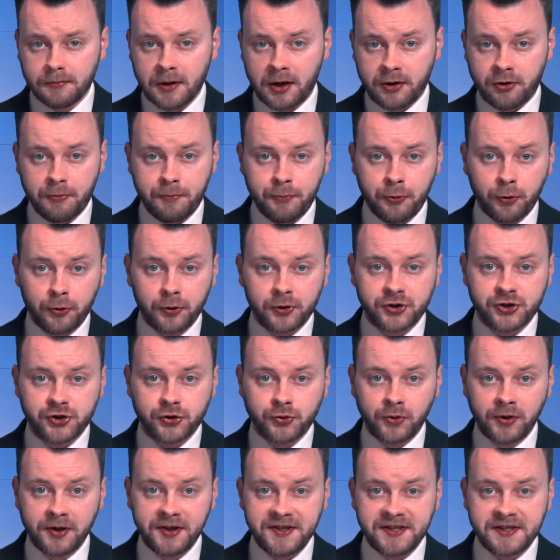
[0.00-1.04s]
A
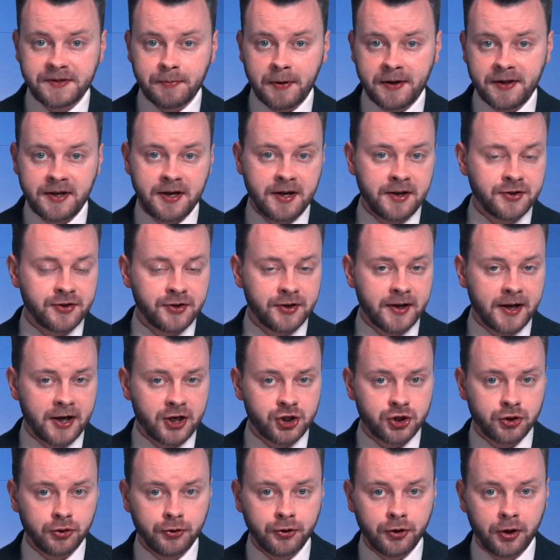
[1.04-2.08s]
report released by the
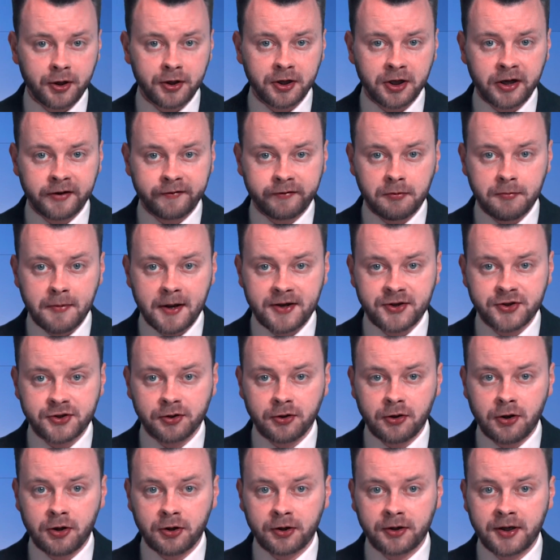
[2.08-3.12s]
international
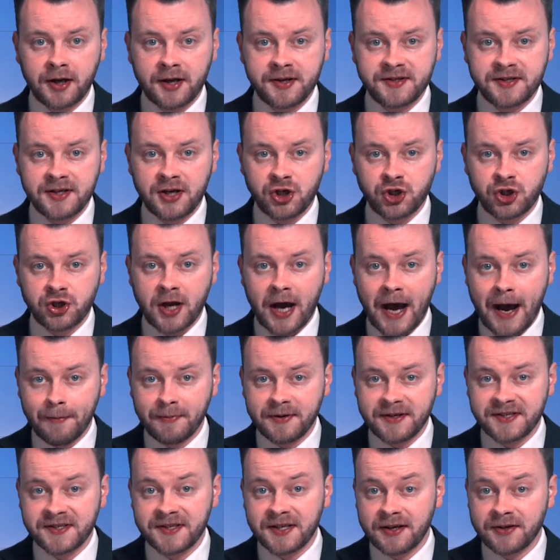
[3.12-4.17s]
non-governmental organisation
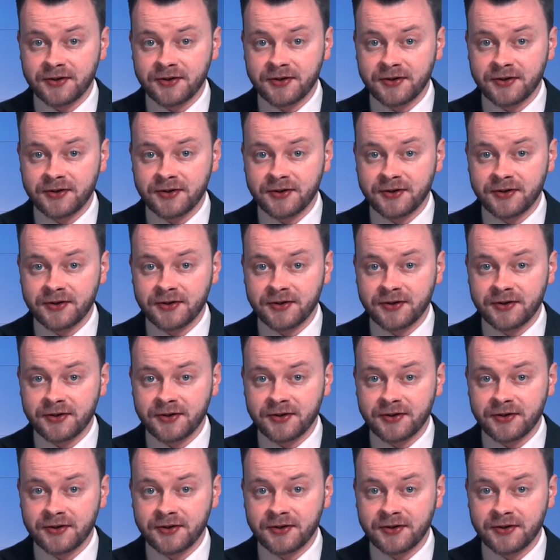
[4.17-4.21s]
Amnesty